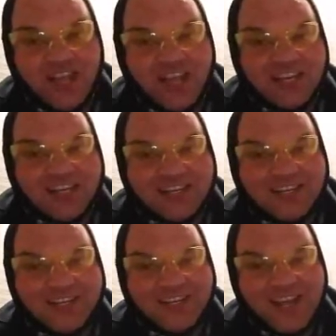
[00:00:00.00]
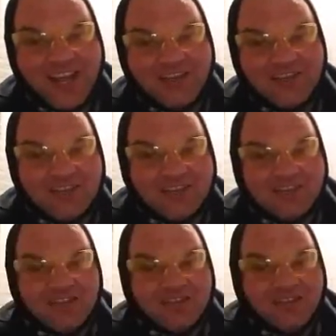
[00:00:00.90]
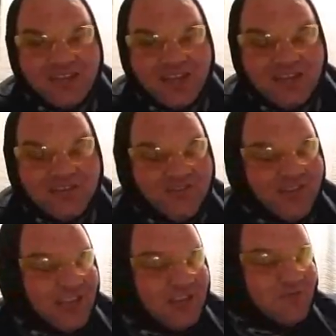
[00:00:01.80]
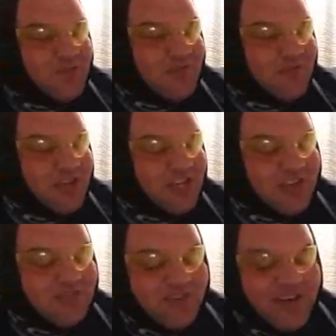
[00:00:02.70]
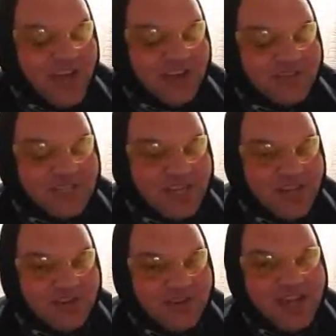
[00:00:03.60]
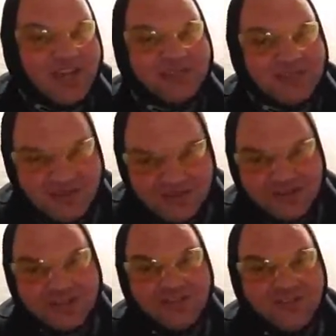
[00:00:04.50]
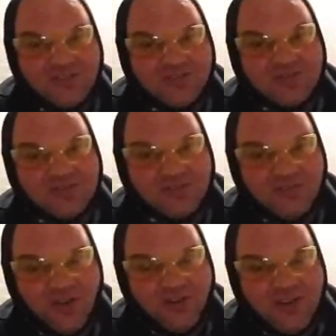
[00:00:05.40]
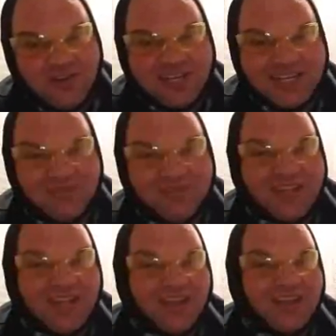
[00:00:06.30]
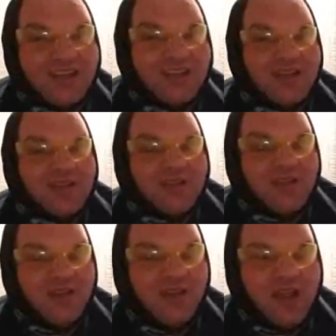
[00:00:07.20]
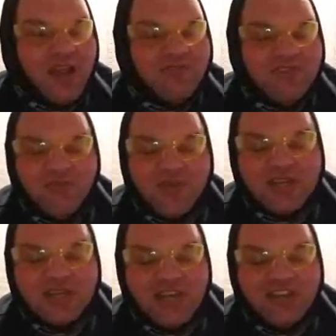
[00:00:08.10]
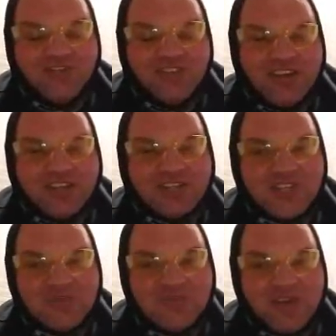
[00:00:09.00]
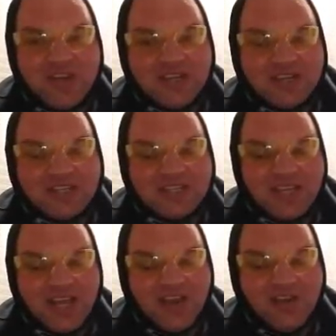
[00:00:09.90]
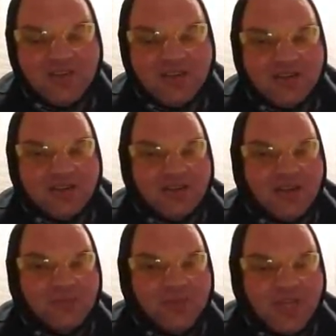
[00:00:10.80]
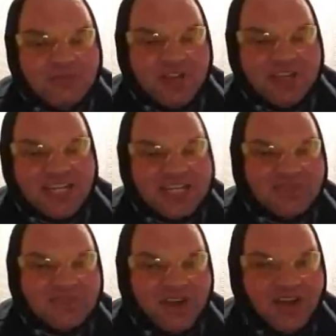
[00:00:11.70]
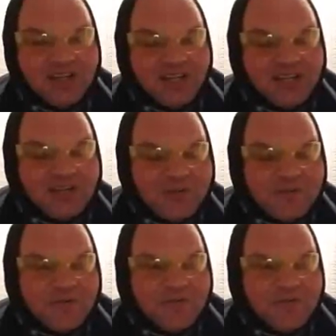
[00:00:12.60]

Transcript: And yeah, so I think that's pretty much it for now. So yeah, till tomorrow because I'm here uh, every weekday for the next two weeks. So I'm here Monday to Friday.